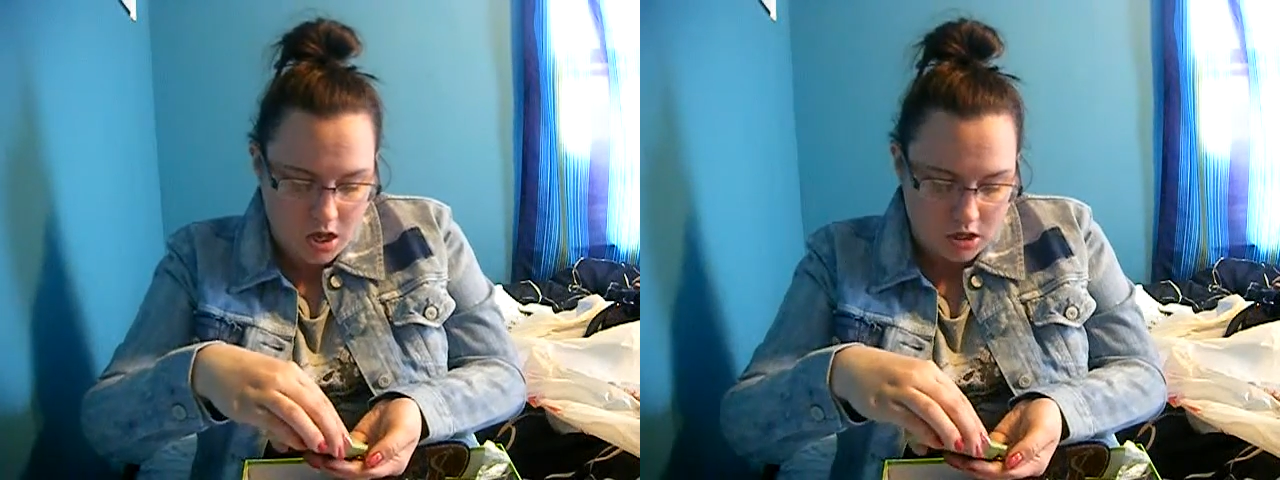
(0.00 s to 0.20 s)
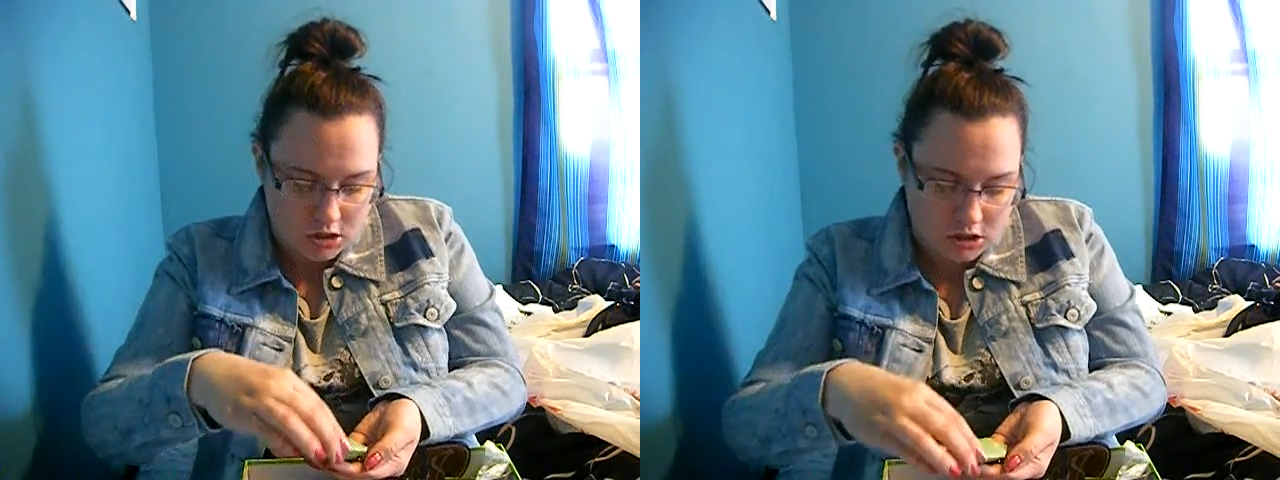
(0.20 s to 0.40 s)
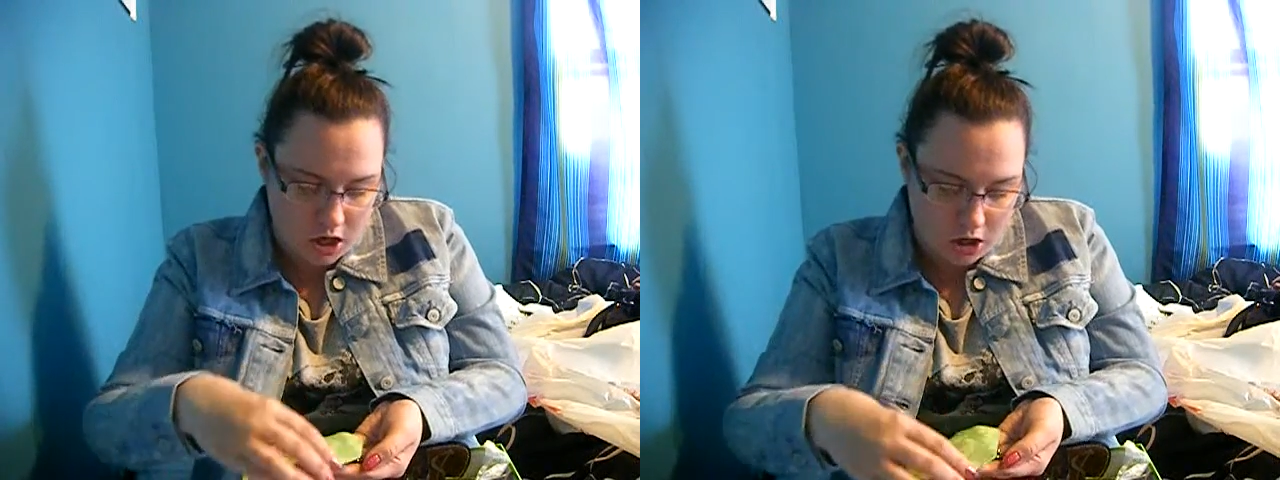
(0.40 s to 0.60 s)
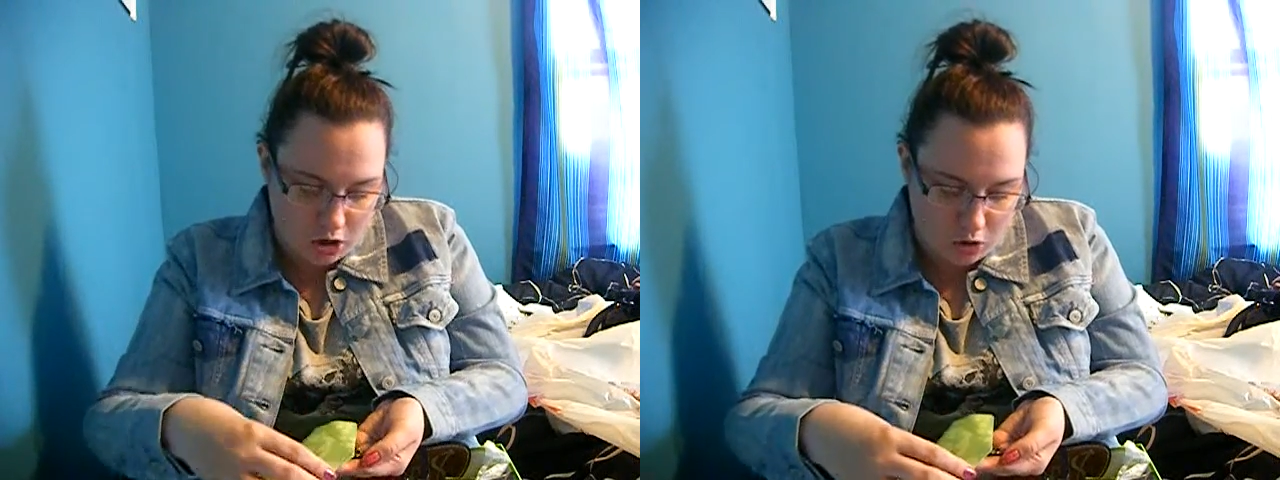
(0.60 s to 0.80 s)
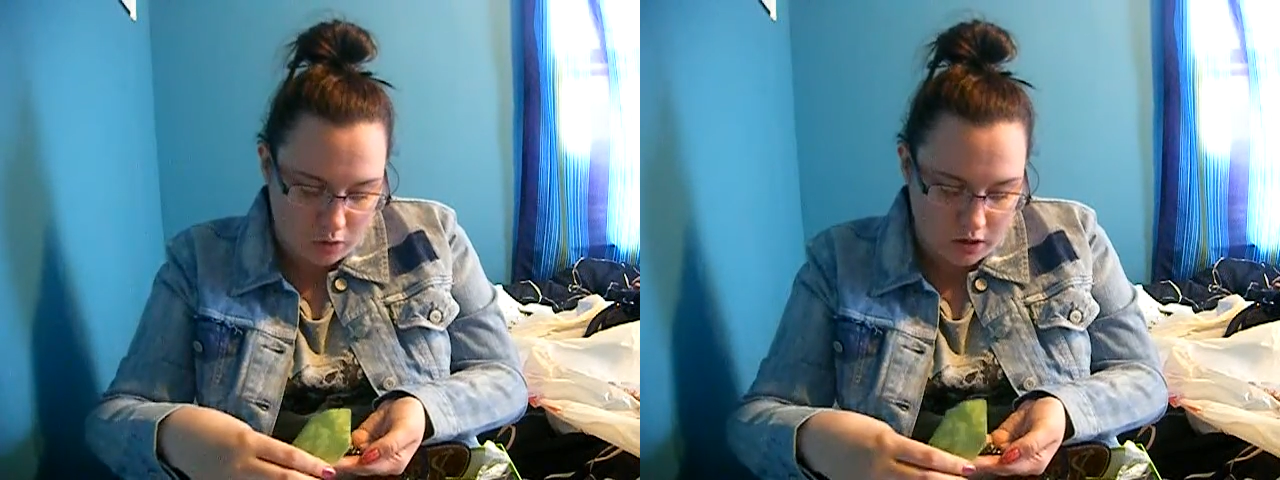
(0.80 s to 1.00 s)

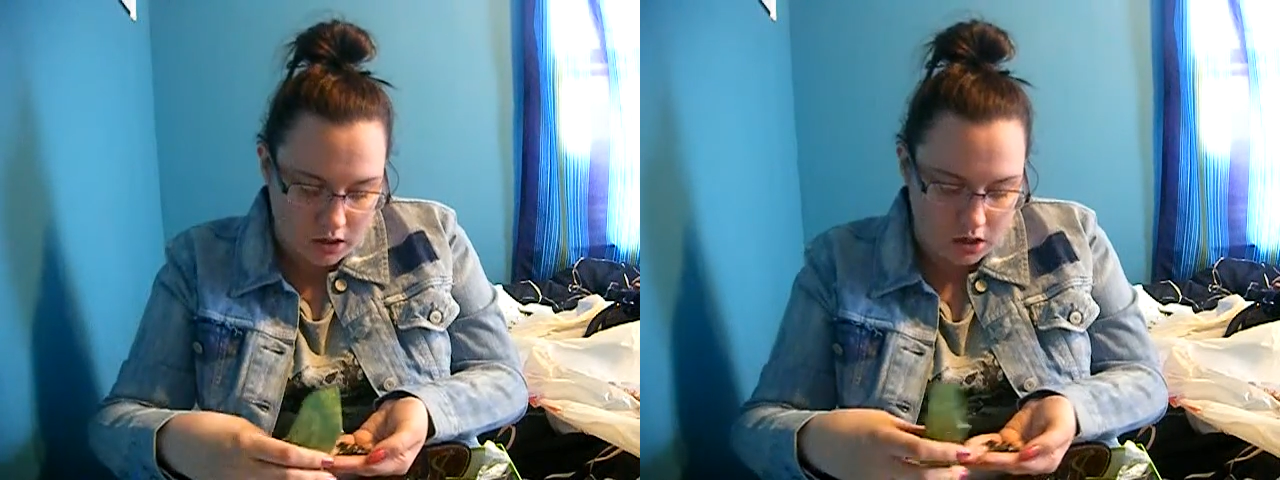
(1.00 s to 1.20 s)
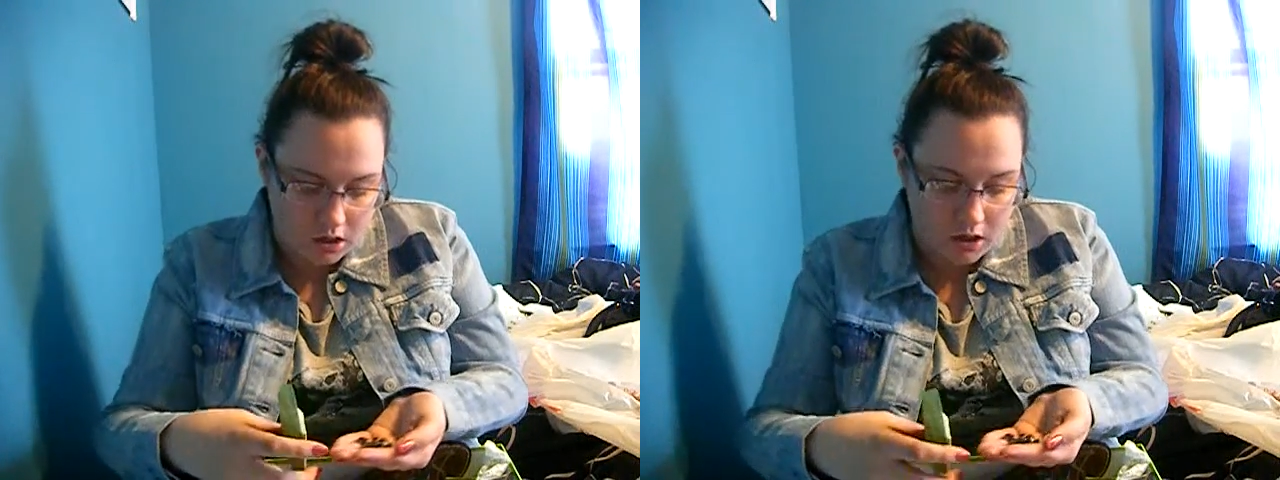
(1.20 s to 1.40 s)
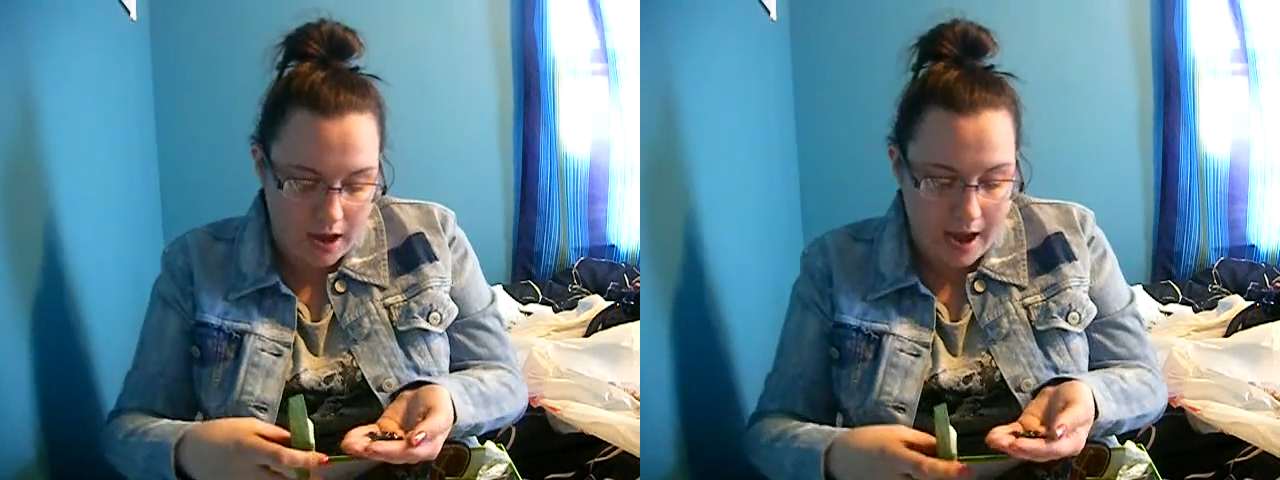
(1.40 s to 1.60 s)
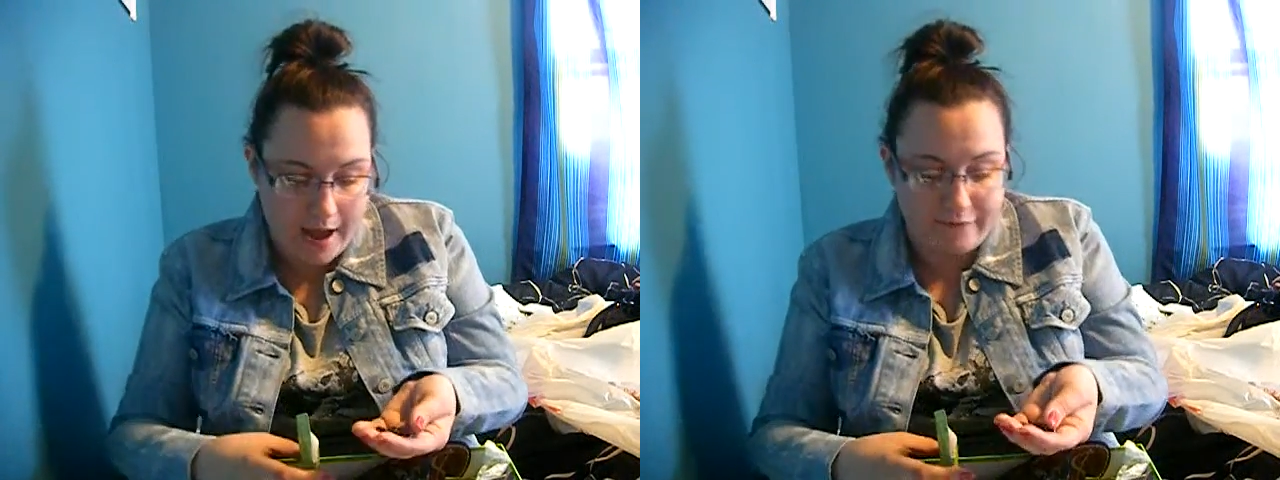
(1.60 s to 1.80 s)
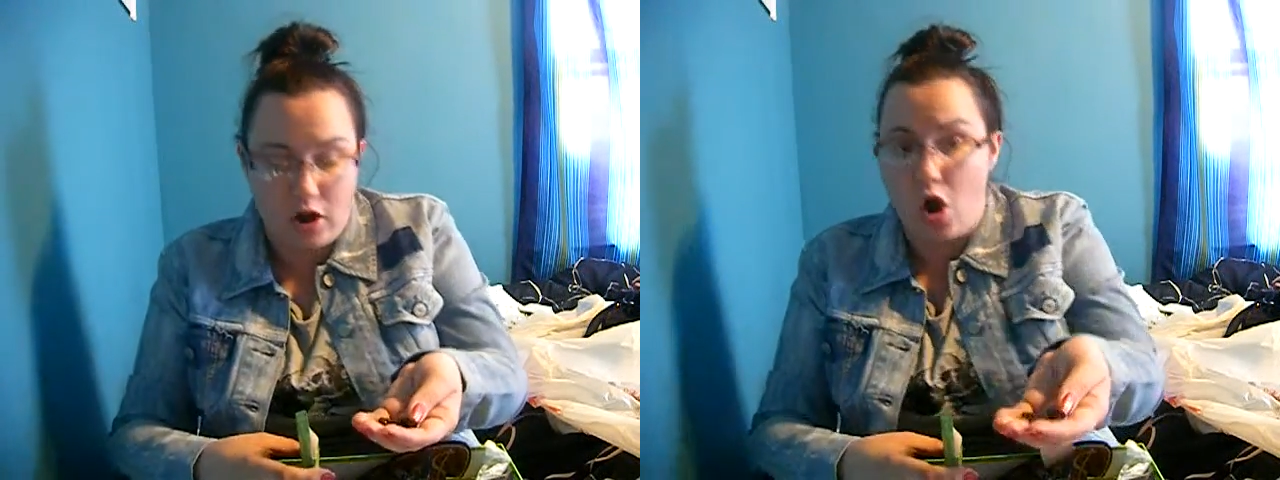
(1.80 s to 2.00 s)
So I
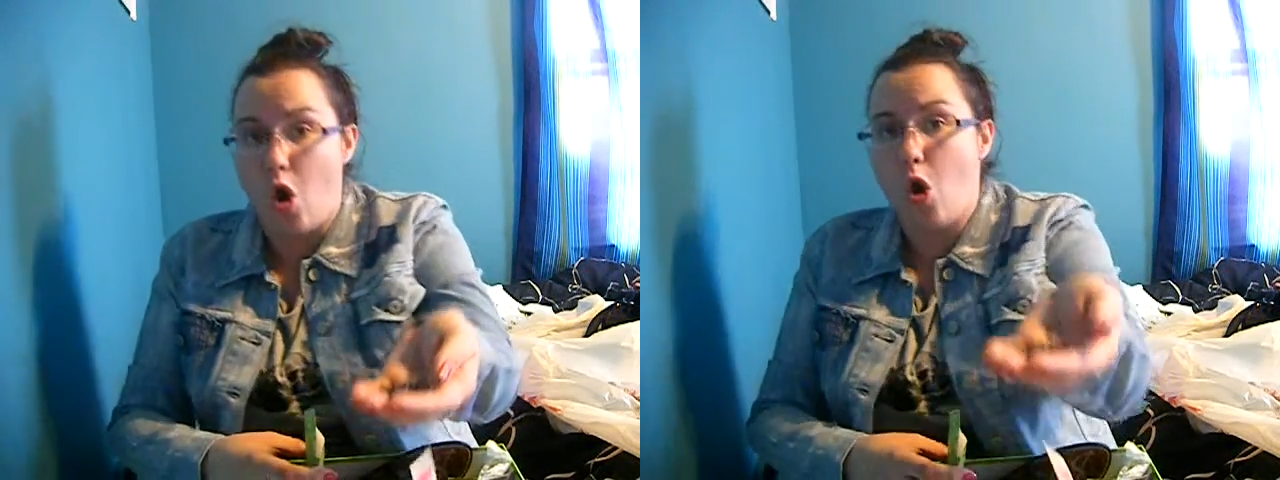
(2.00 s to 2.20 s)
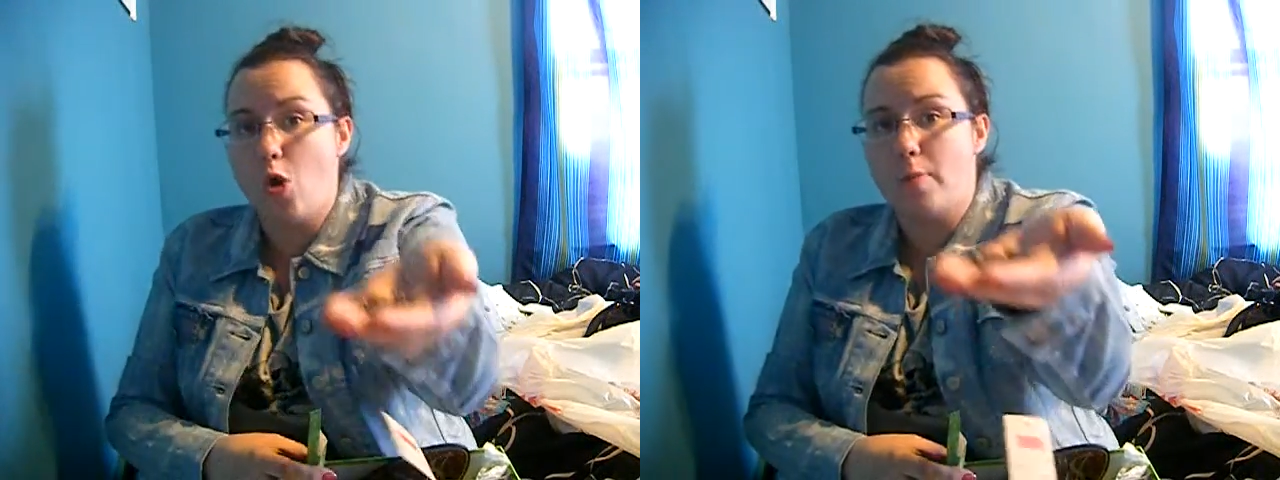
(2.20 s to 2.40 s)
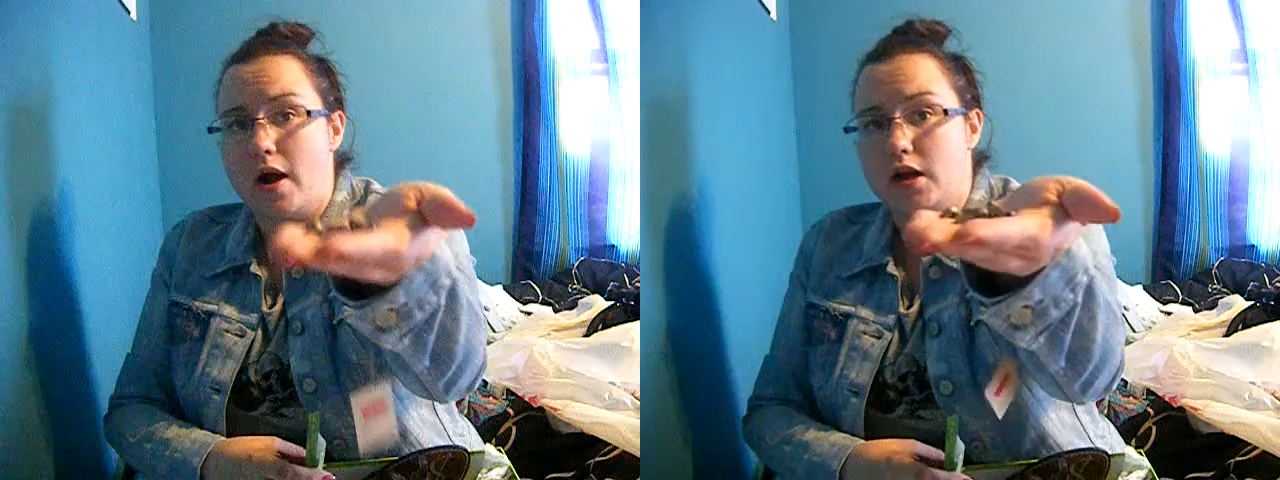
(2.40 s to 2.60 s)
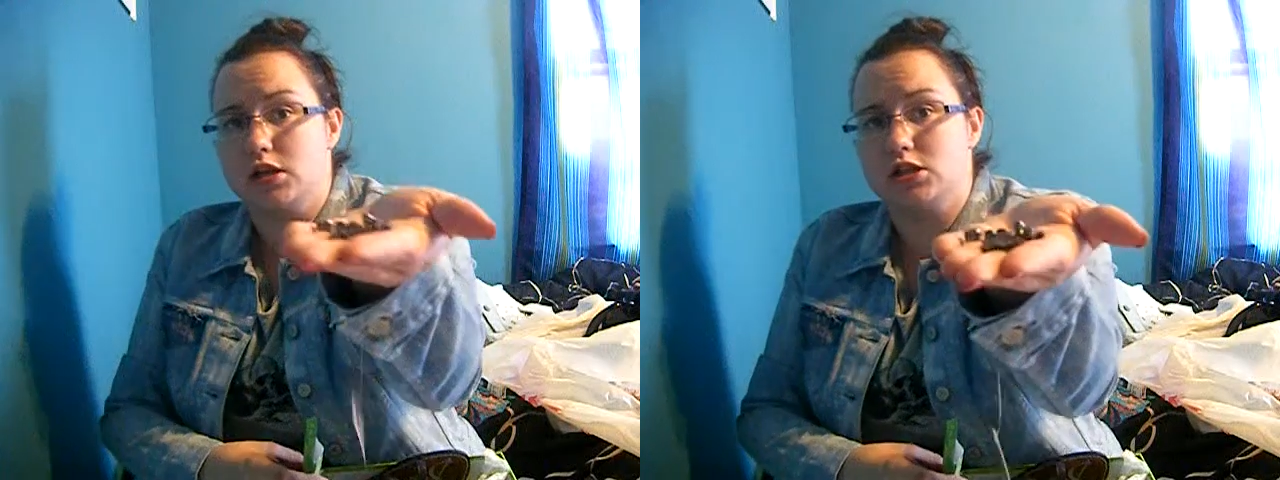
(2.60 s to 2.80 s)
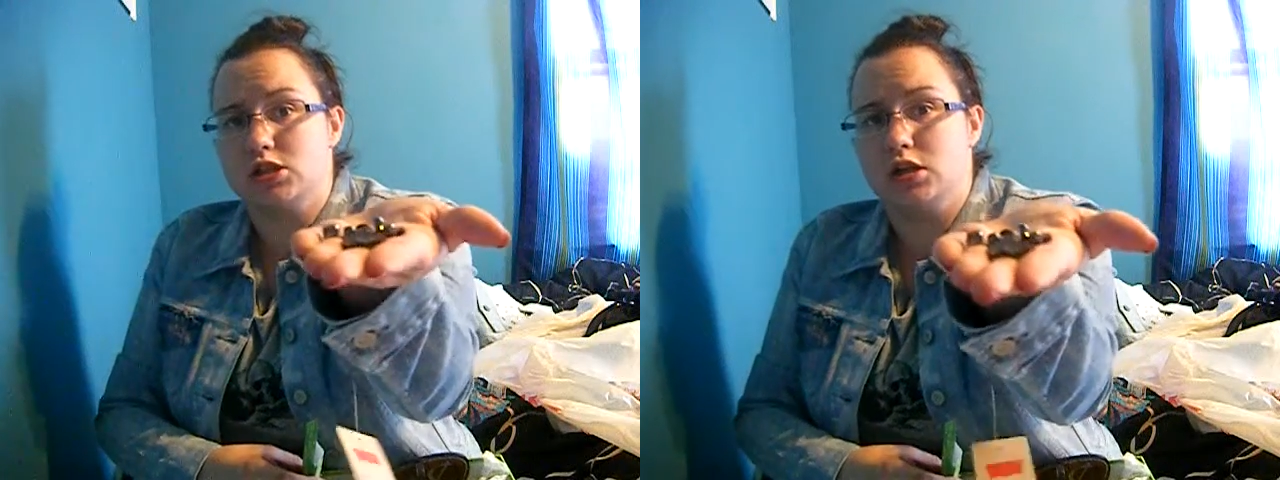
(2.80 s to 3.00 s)
have a whole
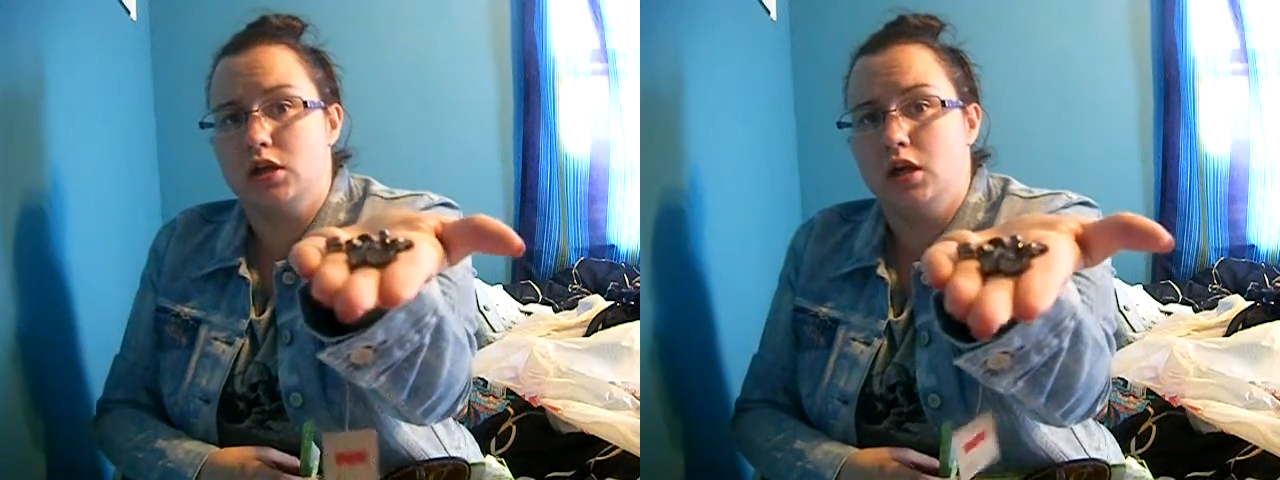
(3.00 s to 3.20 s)
bunch